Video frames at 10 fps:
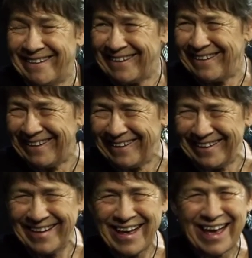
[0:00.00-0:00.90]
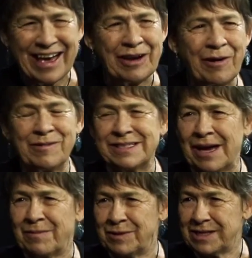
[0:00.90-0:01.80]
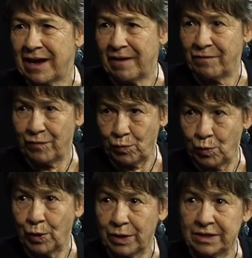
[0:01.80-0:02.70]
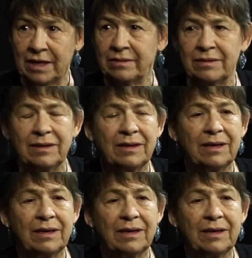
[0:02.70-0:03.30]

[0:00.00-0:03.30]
and I was able to have work done,